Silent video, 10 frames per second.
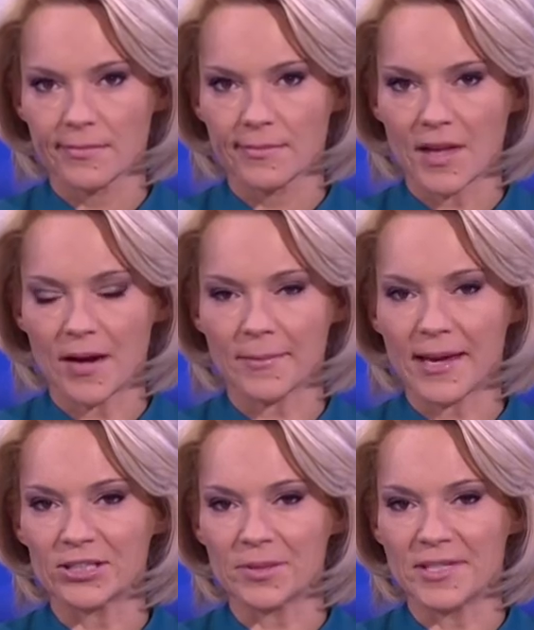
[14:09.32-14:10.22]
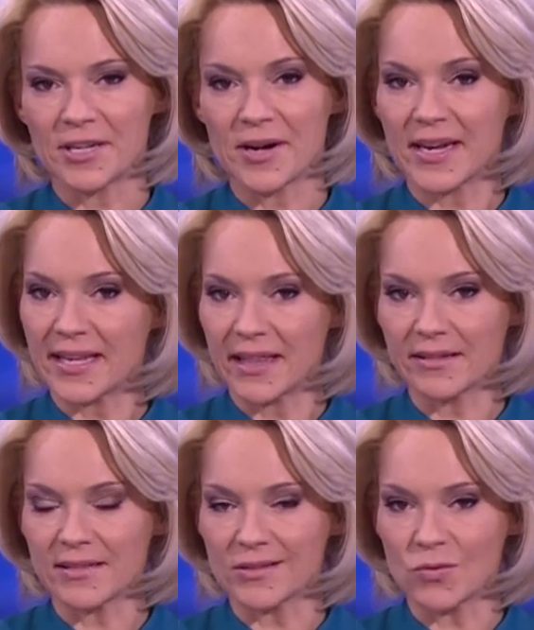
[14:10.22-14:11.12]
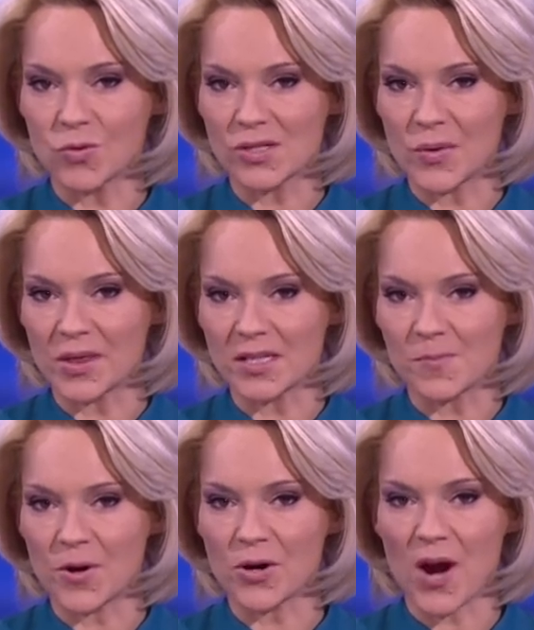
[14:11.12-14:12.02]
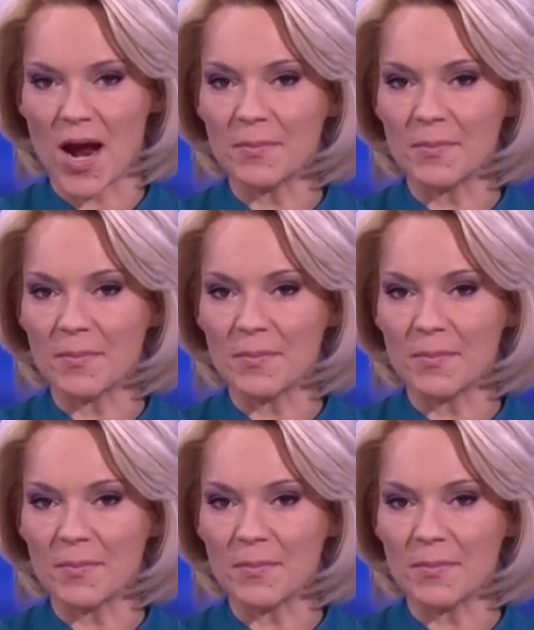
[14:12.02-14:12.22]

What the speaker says: I'm Kasia Madera in London, also in this programme, the